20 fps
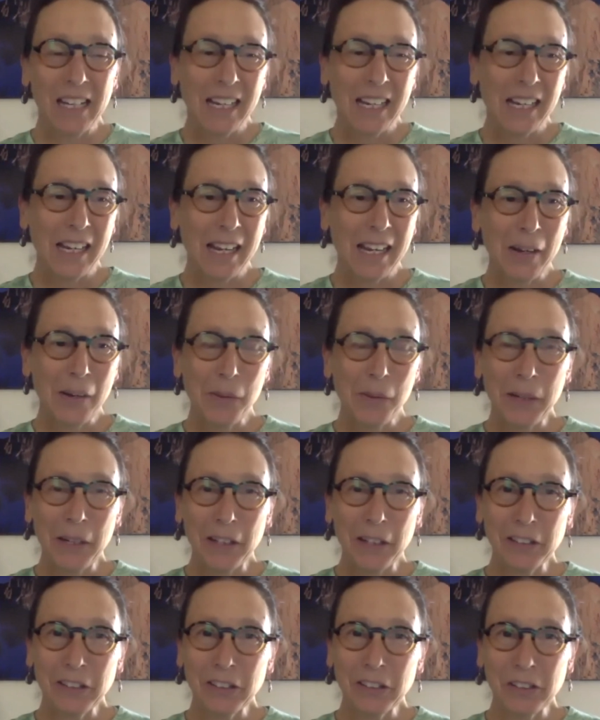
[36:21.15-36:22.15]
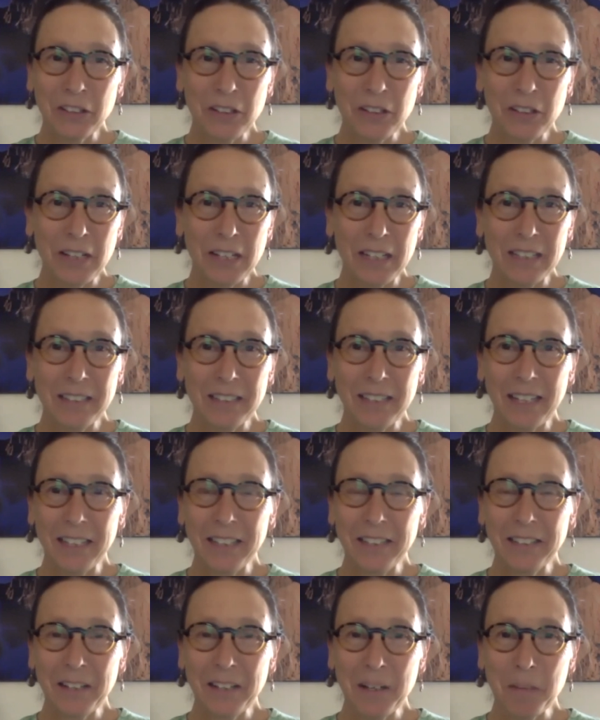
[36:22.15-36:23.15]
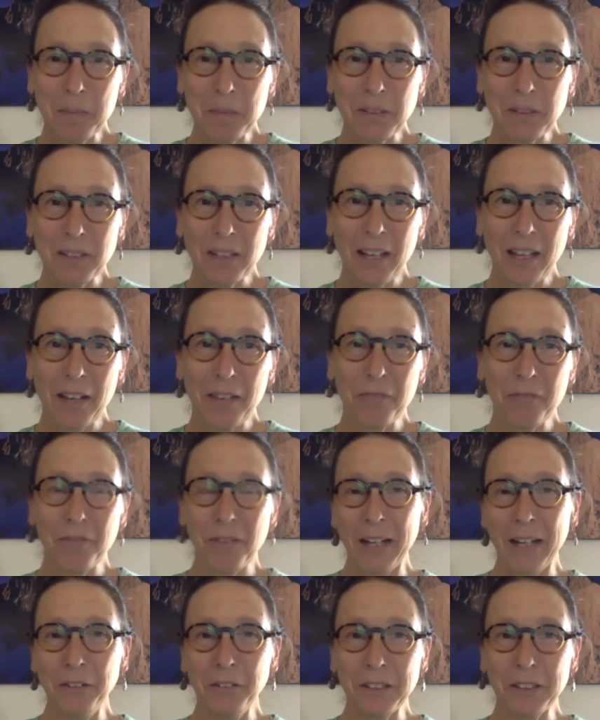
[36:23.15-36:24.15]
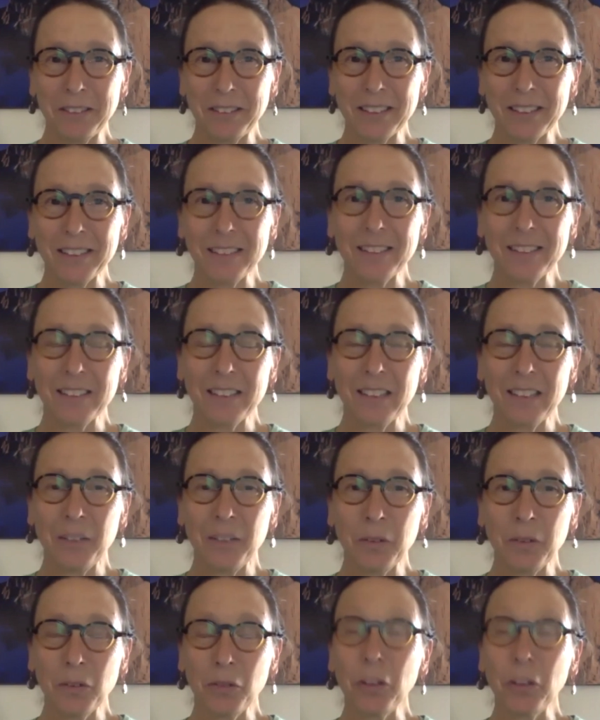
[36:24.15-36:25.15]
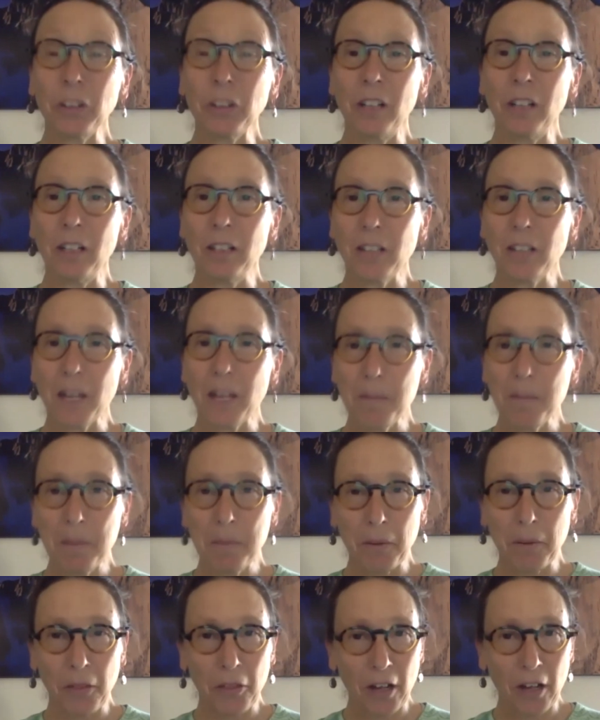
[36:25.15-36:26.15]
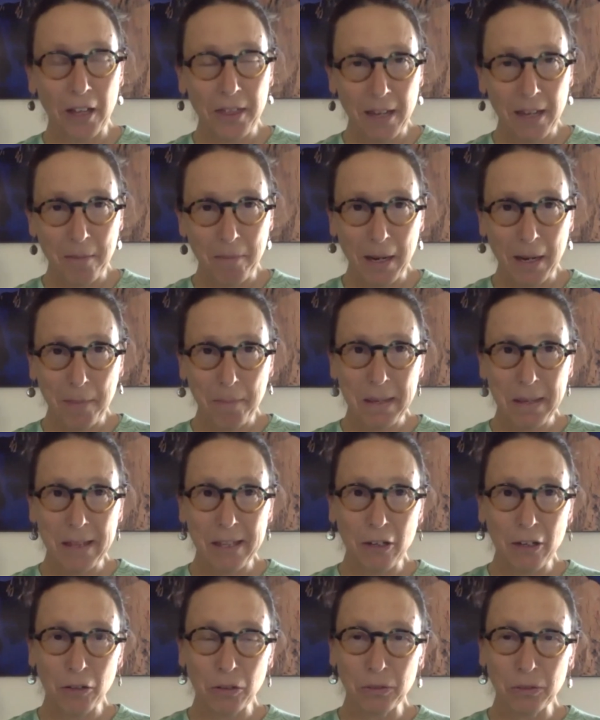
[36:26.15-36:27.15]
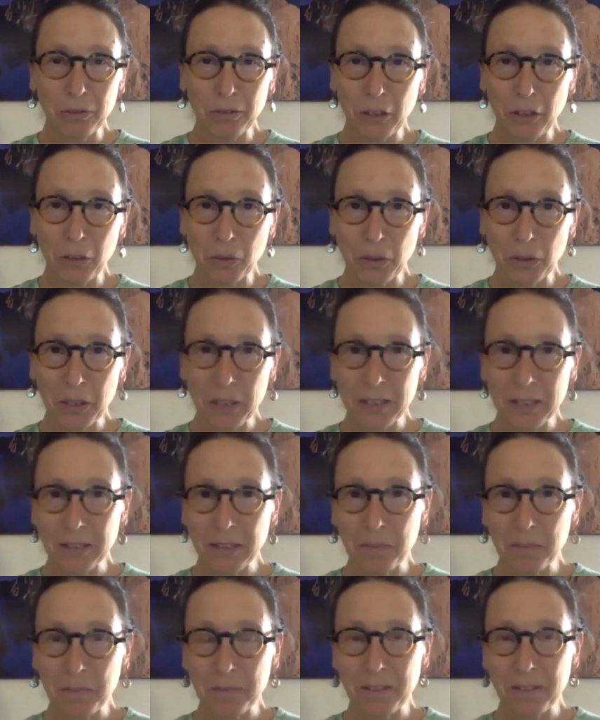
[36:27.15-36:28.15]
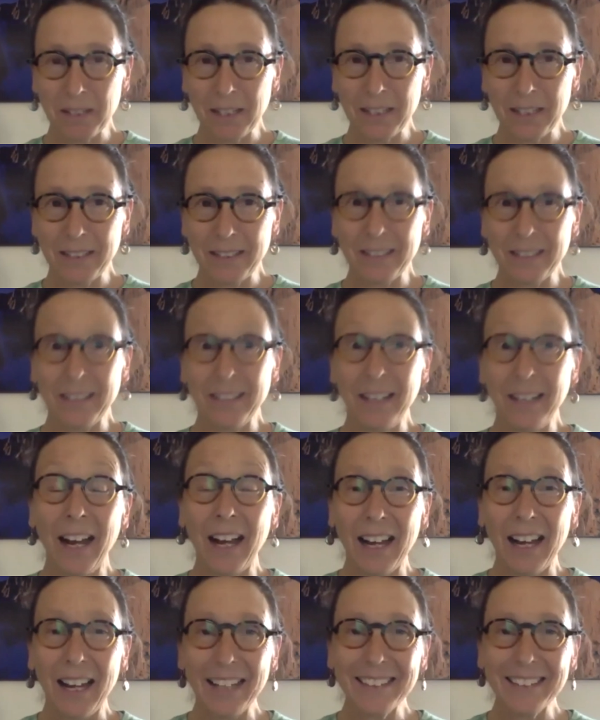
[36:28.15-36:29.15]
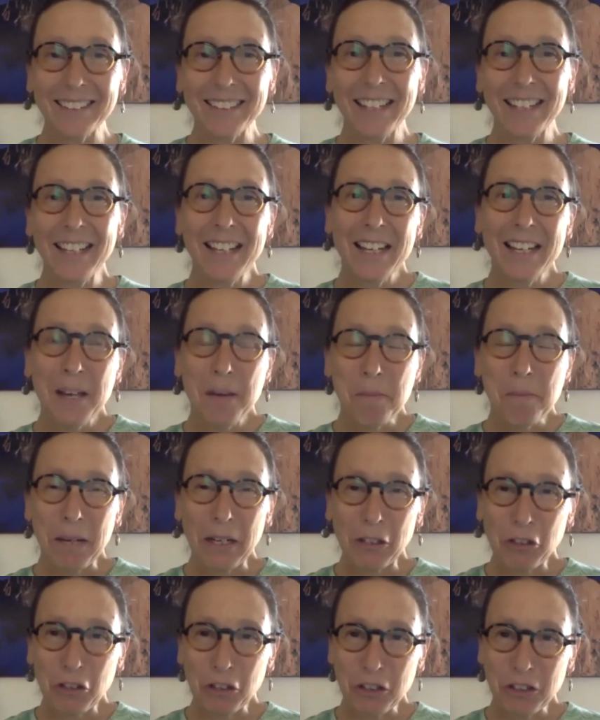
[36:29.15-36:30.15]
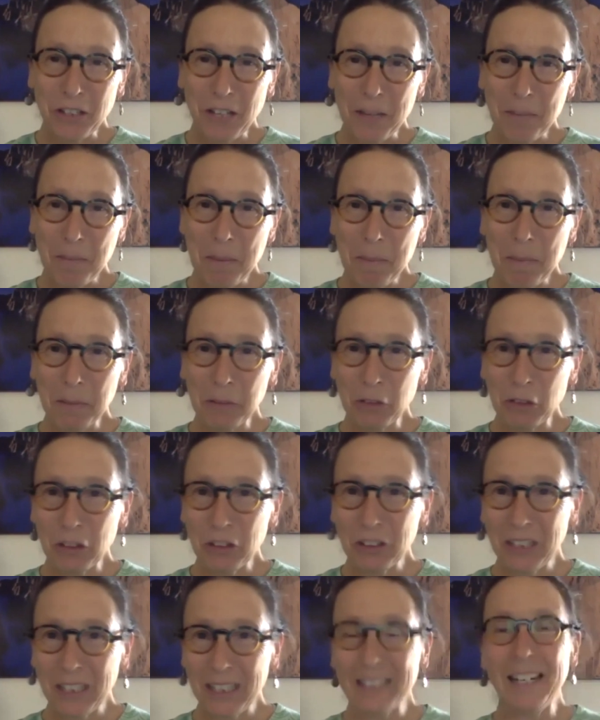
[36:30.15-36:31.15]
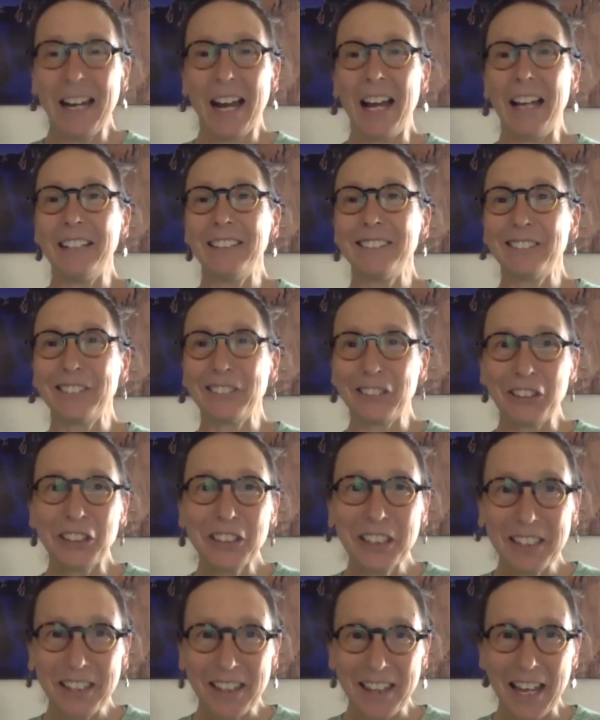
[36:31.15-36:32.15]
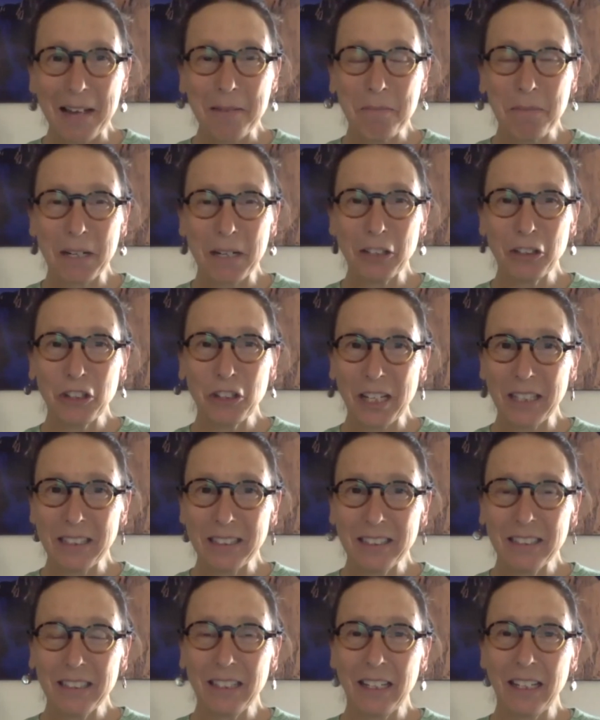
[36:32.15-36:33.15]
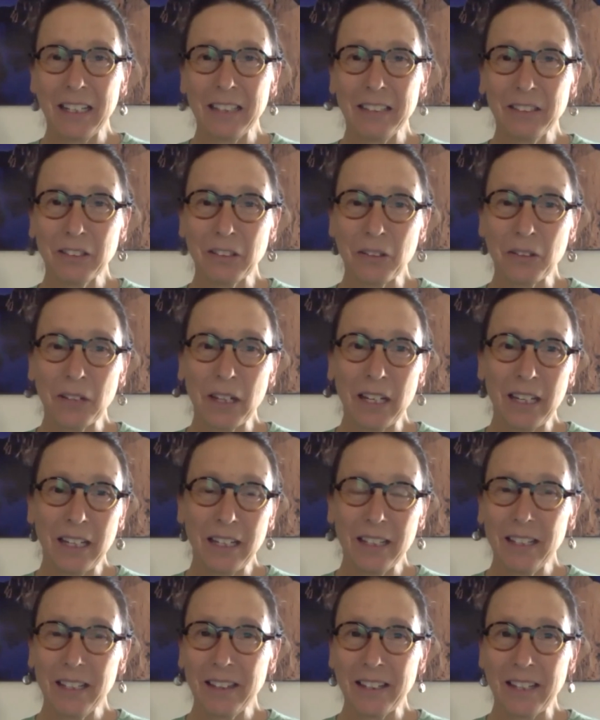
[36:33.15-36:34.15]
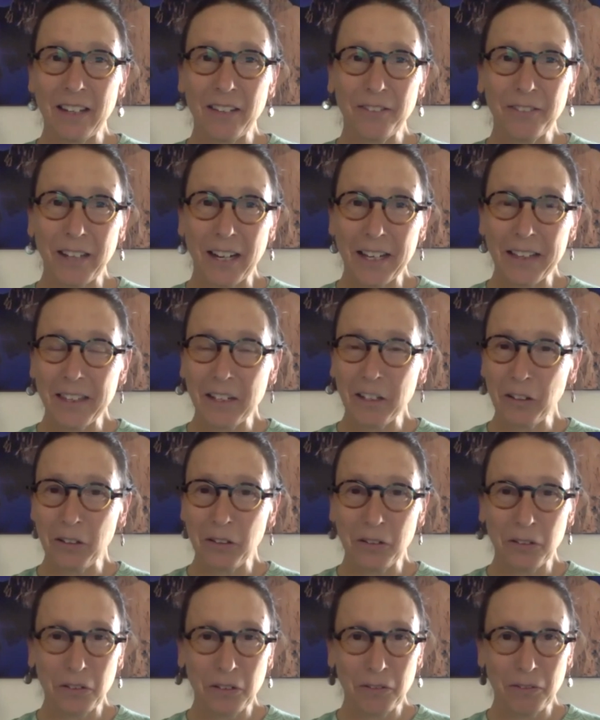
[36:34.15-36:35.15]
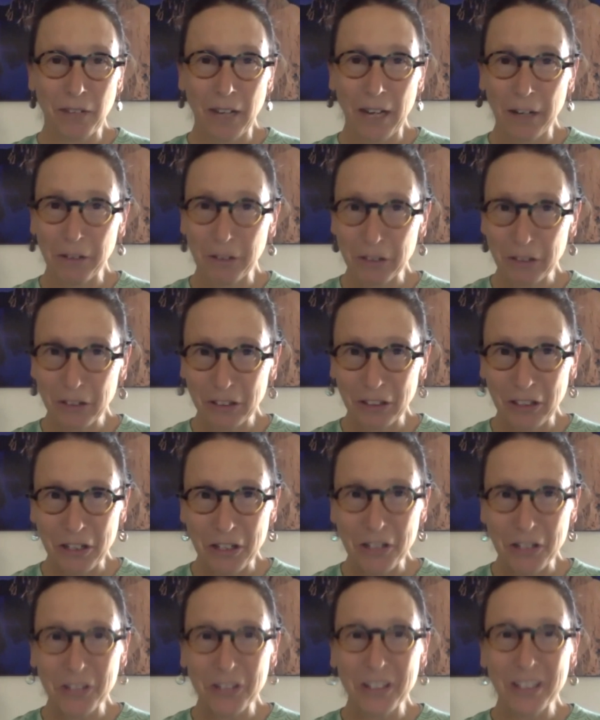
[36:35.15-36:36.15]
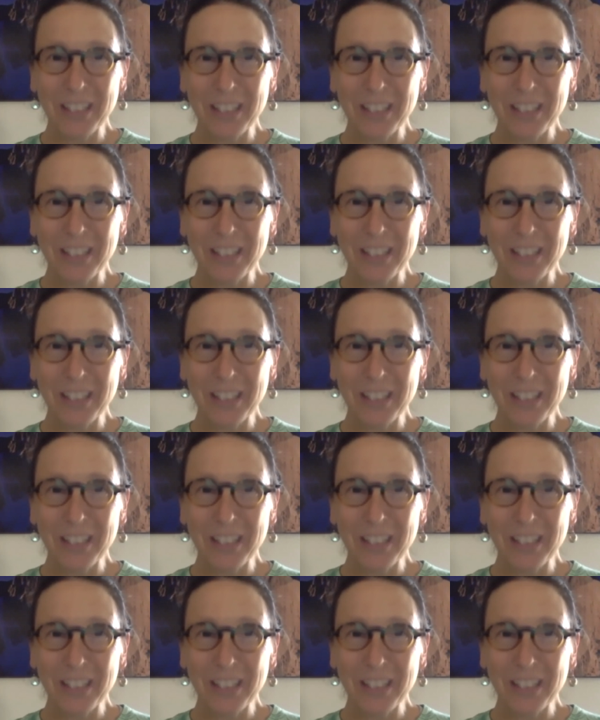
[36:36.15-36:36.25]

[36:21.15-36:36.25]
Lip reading: And we also know that diatoms have viruses. It was for a long time, people thought they might be the only organisms that did not, but it turns out people just had not looked that much. And so they've got their own virus load,